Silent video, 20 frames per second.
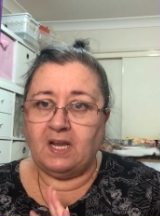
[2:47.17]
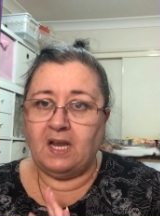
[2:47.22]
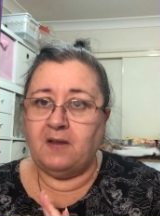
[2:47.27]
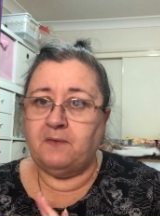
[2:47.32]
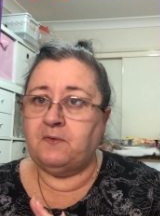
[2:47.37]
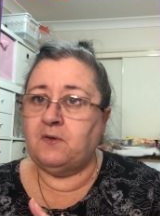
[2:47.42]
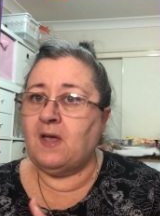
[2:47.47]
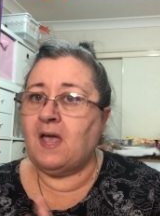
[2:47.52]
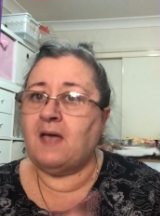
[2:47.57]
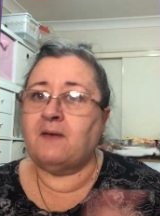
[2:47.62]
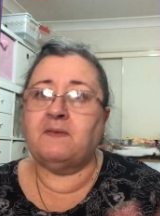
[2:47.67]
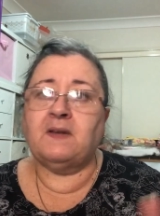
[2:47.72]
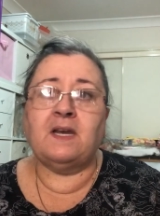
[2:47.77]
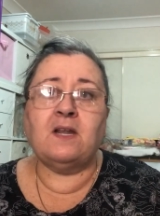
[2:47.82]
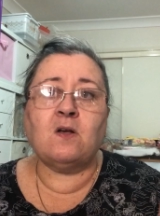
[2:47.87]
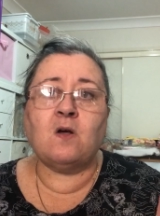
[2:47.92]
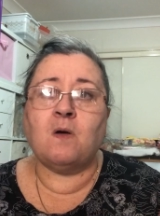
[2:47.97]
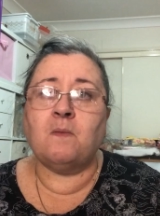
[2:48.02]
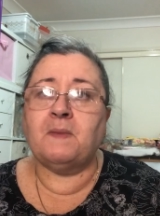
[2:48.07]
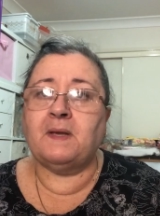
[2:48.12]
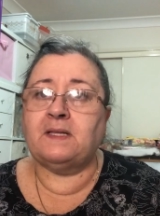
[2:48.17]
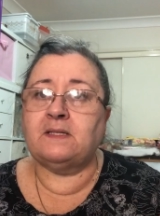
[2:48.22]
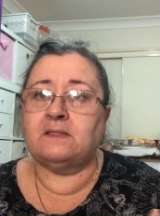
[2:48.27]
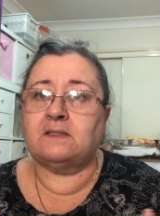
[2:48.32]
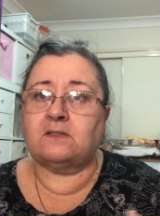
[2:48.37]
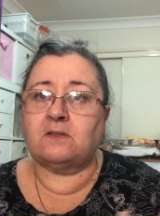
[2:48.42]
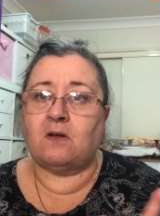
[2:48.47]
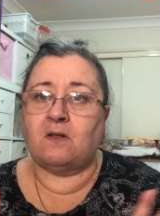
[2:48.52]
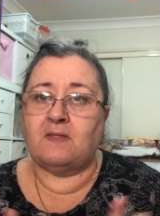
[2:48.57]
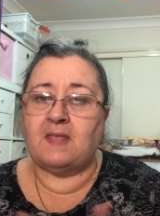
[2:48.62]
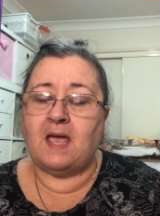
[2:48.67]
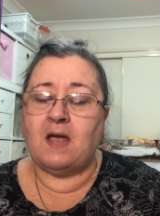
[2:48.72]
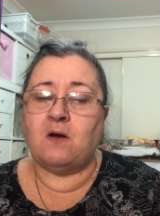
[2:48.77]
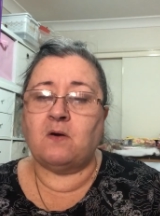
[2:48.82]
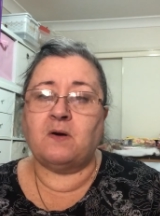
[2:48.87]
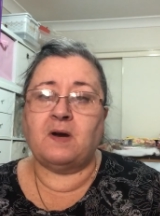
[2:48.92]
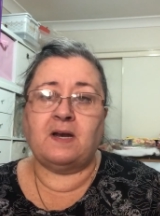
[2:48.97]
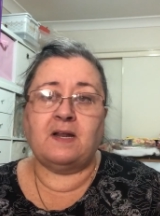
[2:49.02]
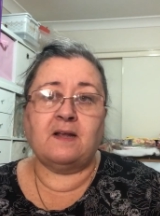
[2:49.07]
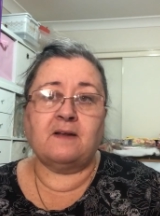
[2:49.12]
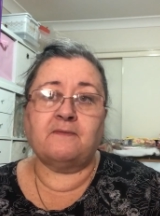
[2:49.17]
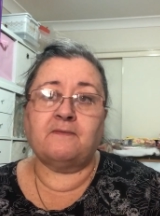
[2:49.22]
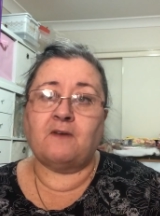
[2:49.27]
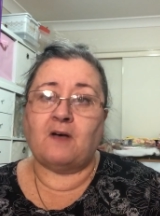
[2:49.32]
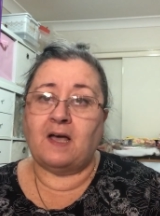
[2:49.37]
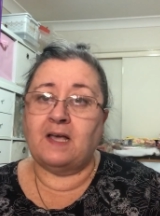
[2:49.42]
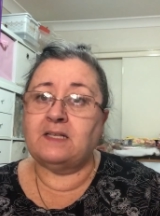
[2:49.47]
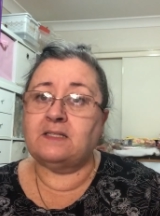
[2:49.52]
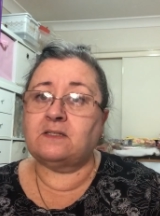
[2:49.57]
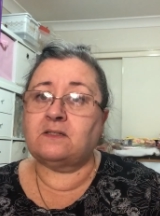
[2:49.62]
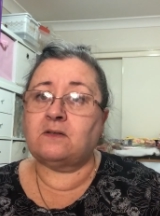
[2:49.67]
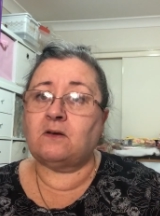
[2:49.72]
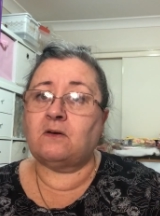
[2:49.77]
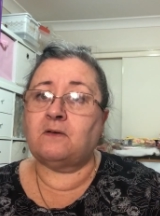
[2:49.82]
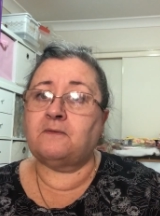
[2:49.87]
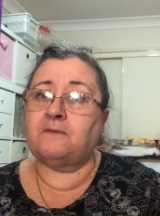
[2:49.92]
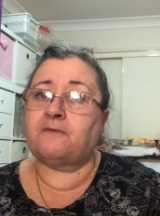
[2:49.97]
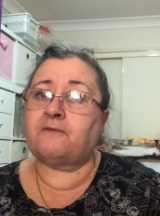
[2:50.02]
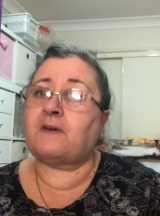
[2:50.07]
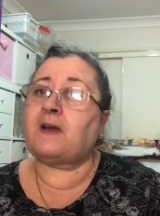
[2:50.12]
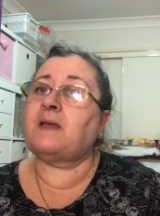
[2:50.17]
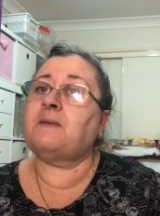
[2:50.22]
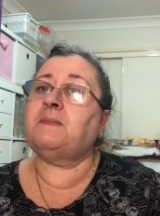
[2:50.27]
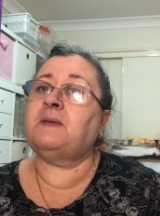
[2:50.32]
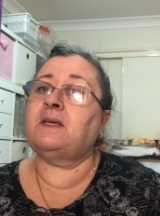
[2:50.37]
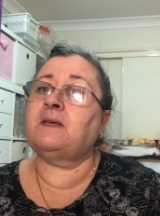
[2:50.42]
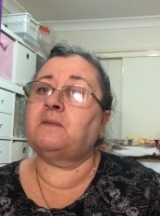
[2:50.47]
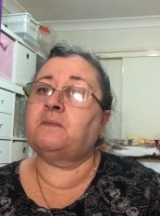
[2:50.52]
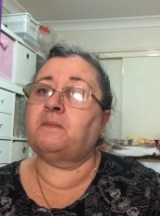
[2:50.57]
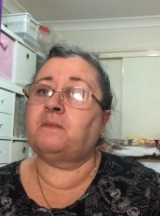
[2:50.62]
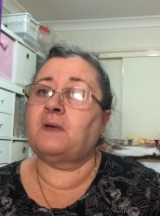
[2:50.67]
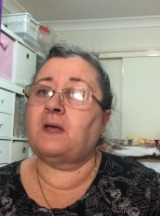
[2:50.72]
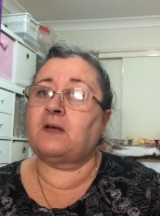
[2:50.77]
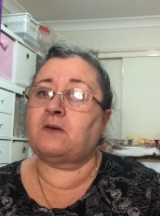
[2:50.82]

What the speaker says: If you have any comments on that or any advice on framing